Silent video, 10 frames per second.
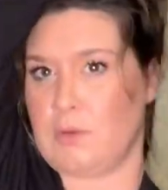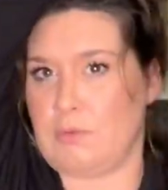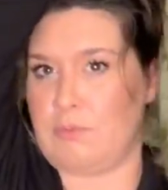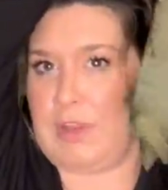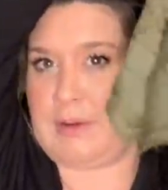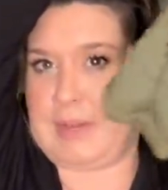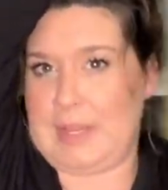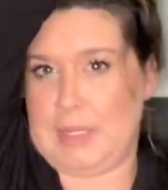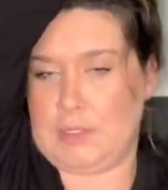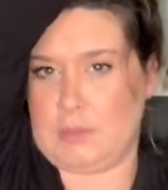
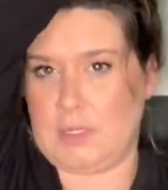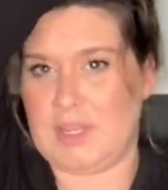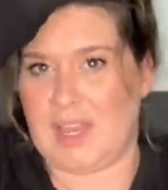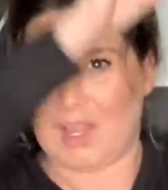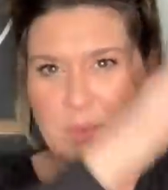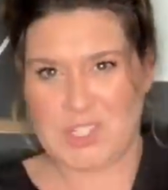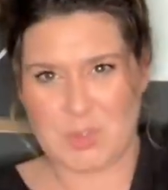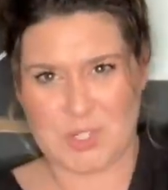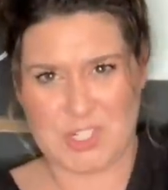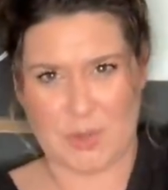Very, I wish it
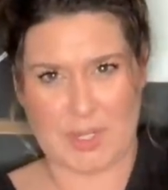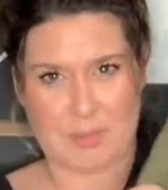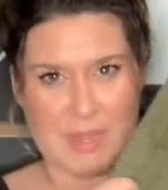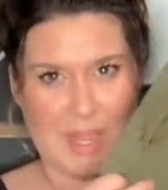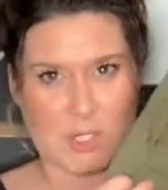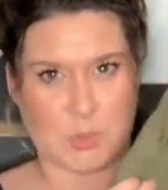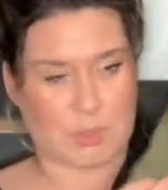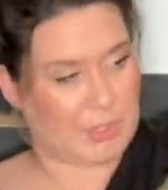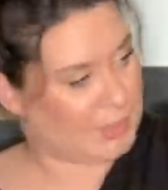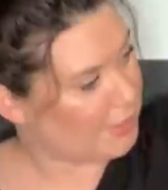was showing up the actual
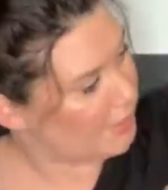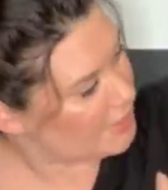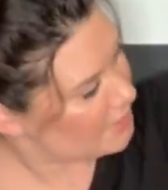green it is.